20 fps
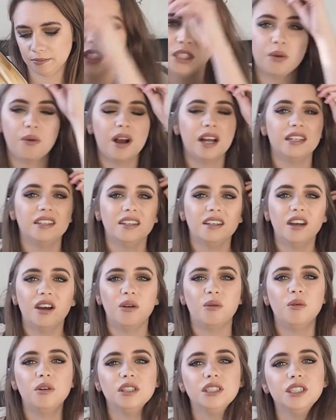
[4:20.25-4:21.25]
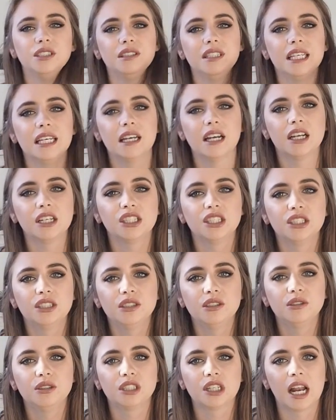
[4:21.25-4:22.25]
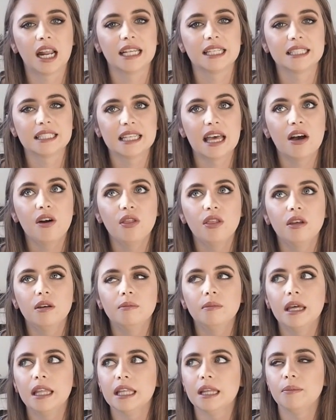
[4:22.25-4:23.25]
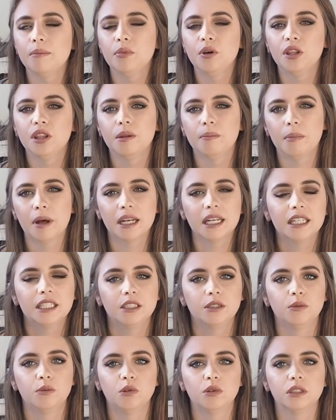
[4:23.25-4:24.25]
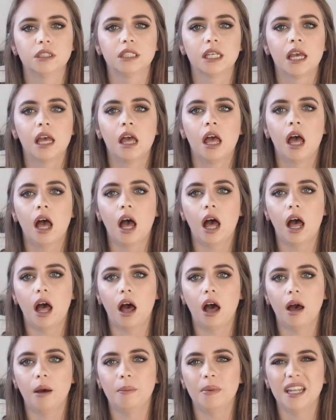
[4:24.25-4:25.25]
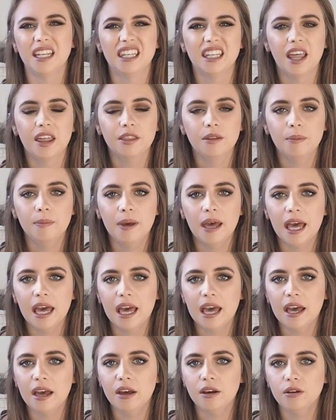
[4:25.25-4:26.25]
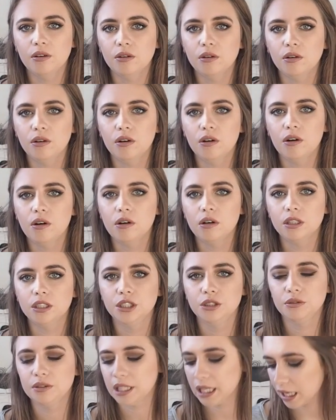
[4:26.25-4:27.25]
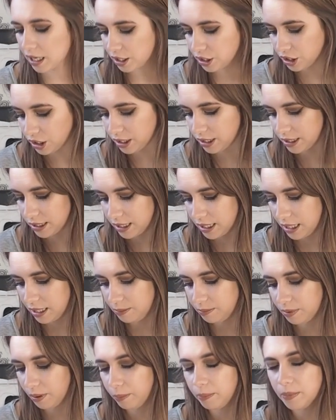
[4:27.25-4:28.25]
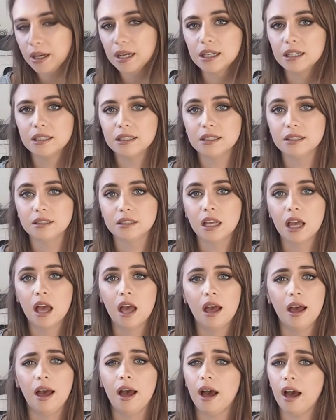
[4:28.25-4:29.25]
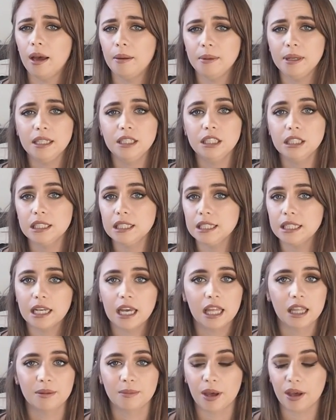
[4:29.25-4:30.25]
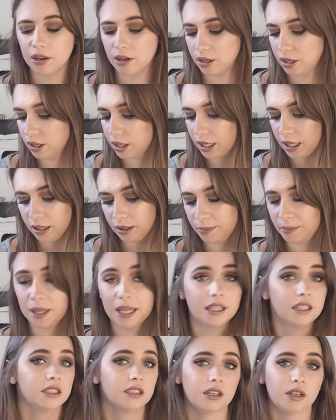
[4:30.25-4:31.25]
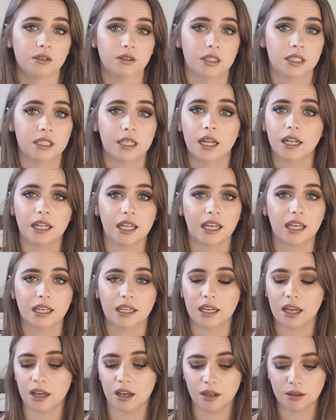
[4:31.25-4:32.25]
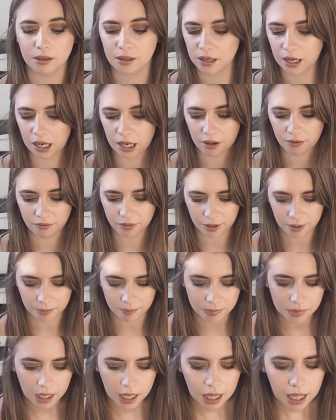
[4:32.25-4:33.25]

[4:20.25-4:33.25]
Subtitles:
So I don't know, what do you think I should do? Should I sell them and then put the money towards another pair, or do you think I should just keep them? Because, I mean, just to get them out and look at them, they're so stunning. I love them.